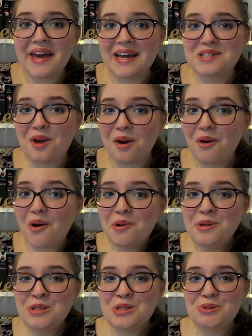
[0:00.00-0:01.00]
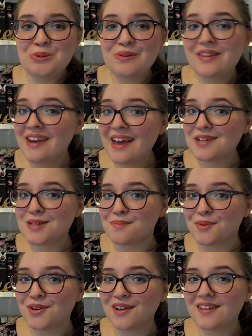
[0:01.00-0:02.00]
Okay, so on to the
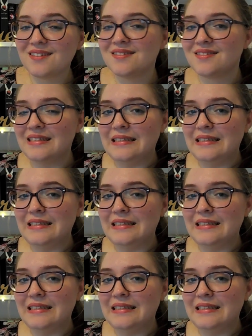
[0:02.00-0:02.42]
next book.